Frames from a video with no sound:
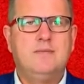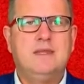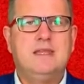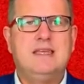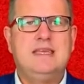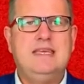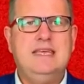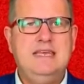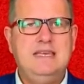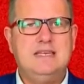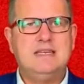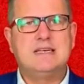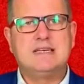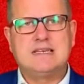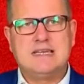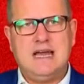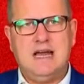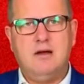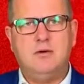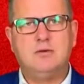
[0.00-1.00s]
Kita
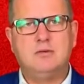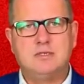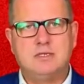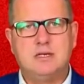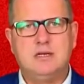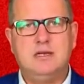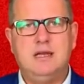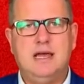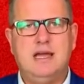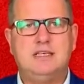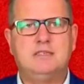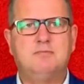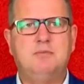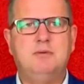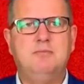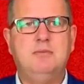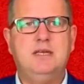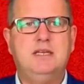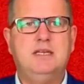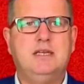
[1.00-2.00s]
Council has
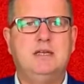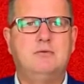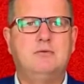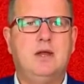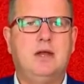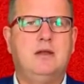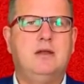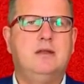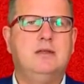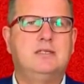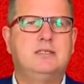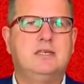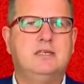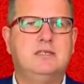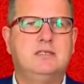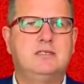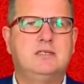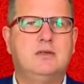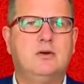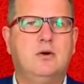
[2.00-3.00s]
been meeting regularly
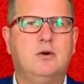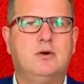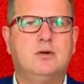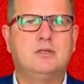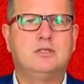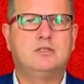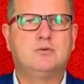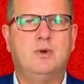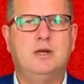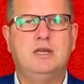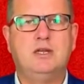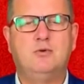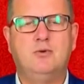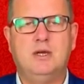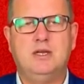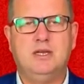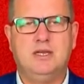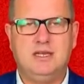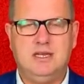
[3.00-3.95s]
since August 2020.